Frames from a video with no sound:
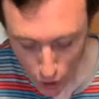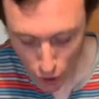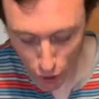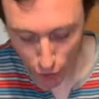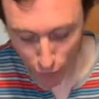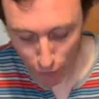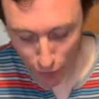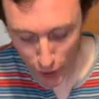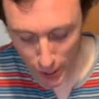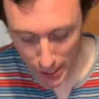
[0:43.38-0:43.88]
the
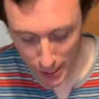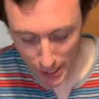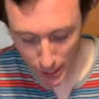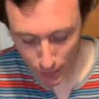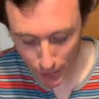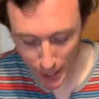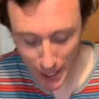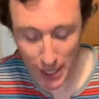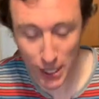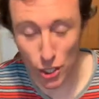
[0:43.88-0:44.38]
first thing we
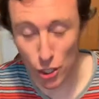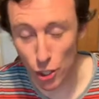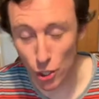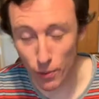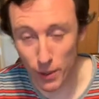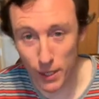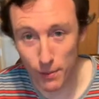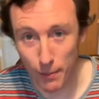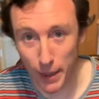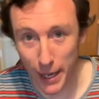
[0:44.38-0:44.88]
need to do
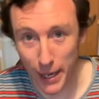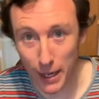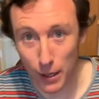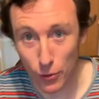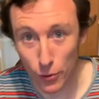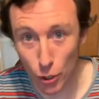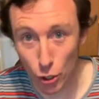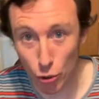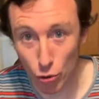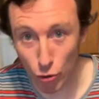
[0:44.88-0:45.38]
is make the
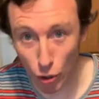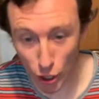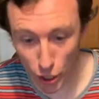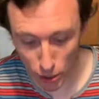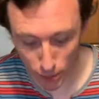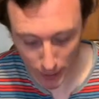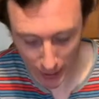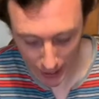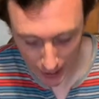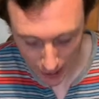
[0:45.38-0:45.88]
cross
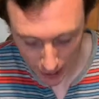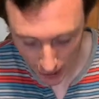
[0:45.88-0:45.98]
piece.